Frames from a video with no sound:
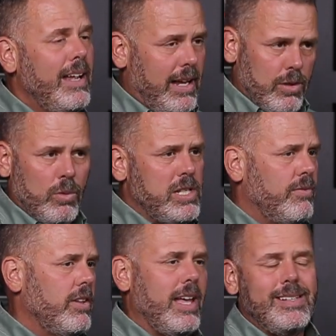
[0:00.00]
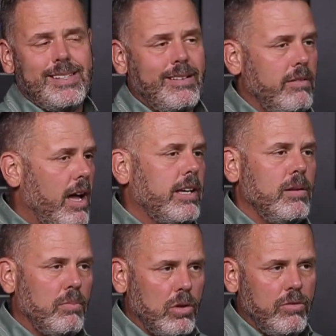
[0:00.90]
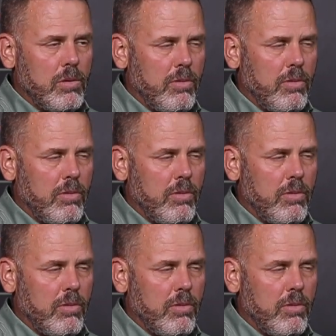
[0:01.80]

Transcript: and the reason for that is that they're not going to improve your